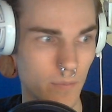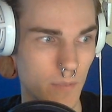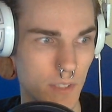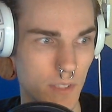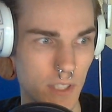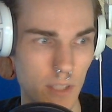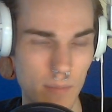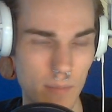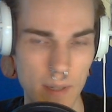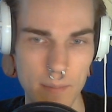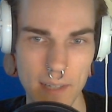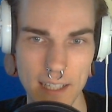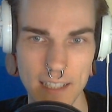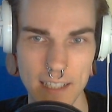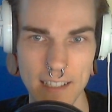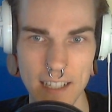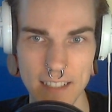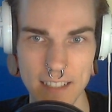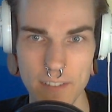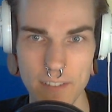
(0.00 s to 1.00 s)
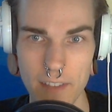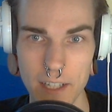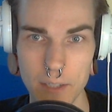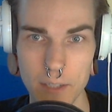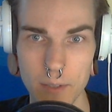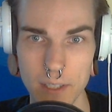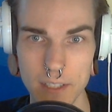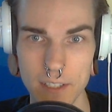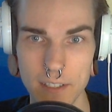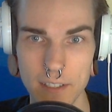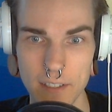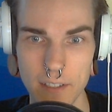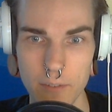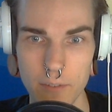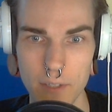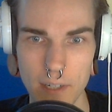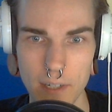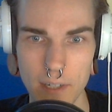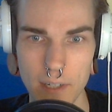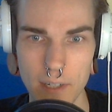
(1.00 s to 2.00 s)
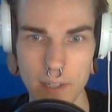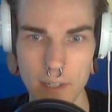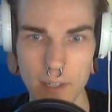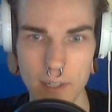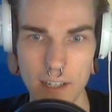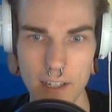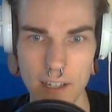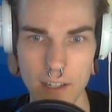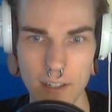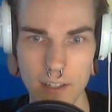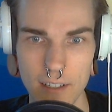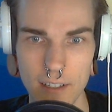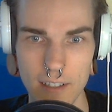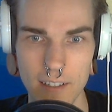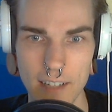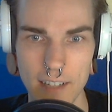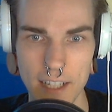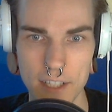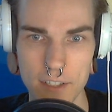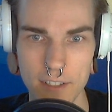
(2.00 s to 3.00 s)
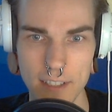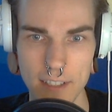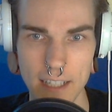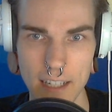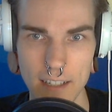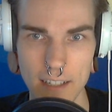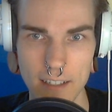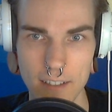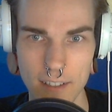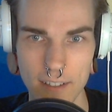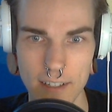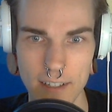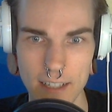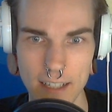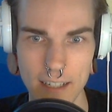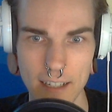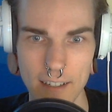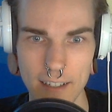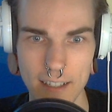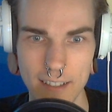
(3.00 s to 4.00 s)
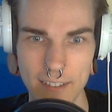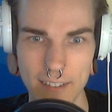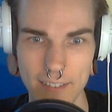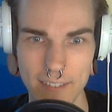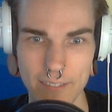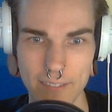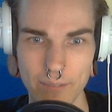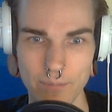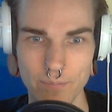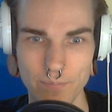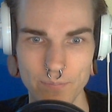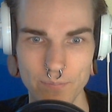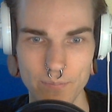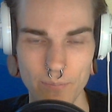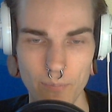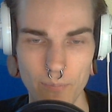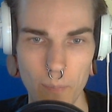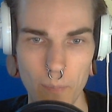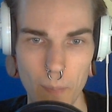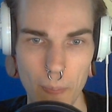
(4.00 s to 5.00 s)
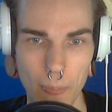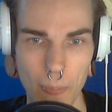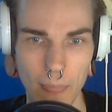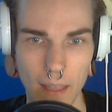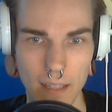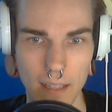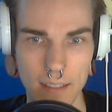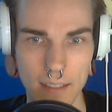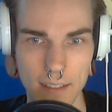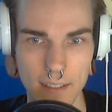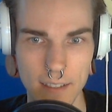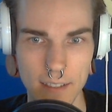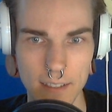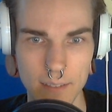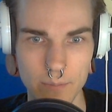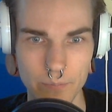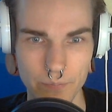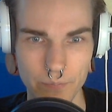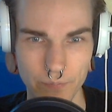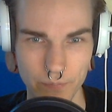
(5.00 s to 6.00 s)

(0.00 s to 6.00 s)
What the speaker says: So maybe I can answer that question in the future when I actually got a car. Will